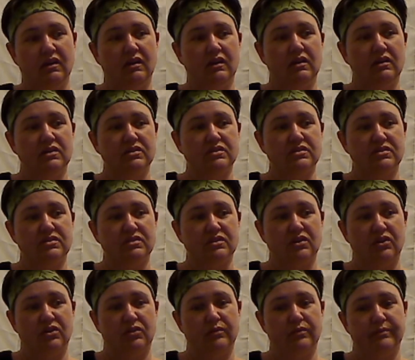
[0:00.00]

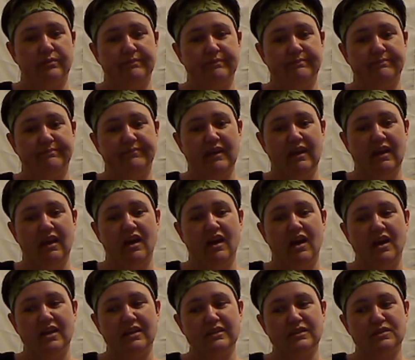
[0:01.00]
So I
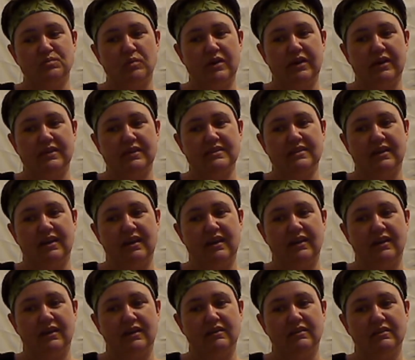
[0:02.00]
just wanted to kind
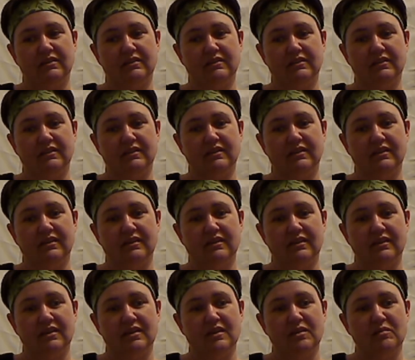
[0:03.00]
of
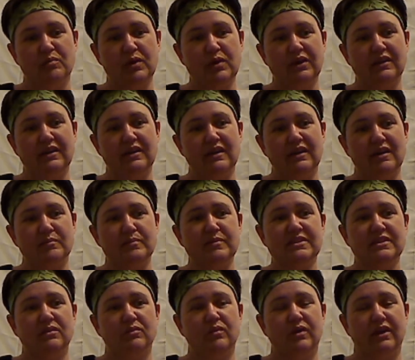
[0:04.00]
bring that up,
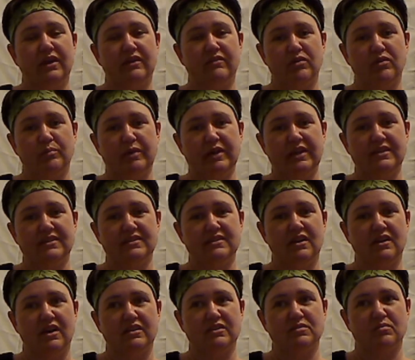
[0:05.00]
see what everybody's
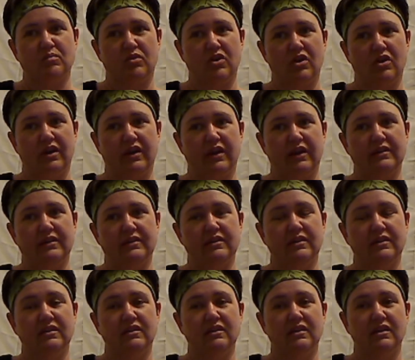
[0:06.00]
thoughts were on it,
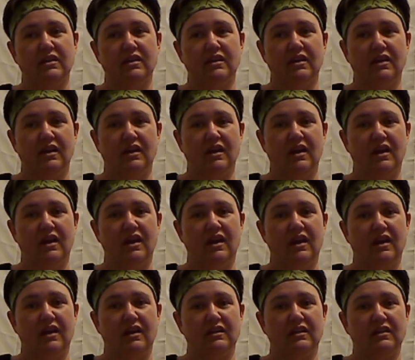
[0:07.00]

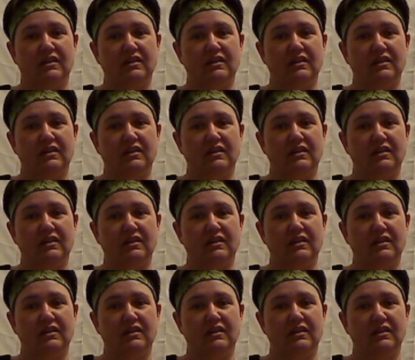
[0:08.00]
and